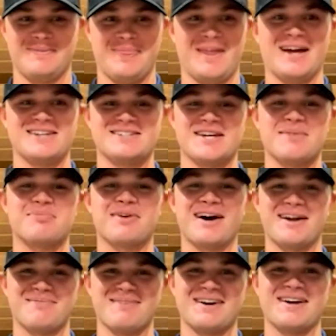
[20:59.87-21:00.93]
I take
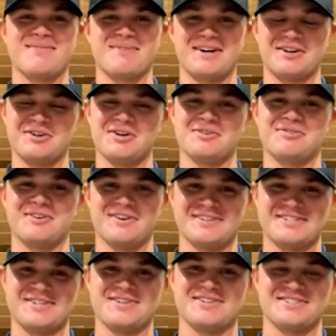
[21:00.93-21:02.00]
pride in my golf very
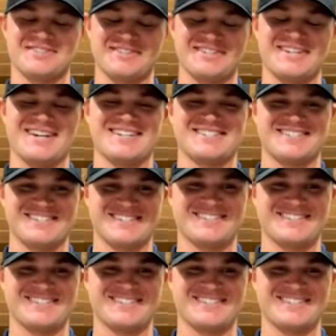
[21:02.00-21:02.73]
seriously. Yes.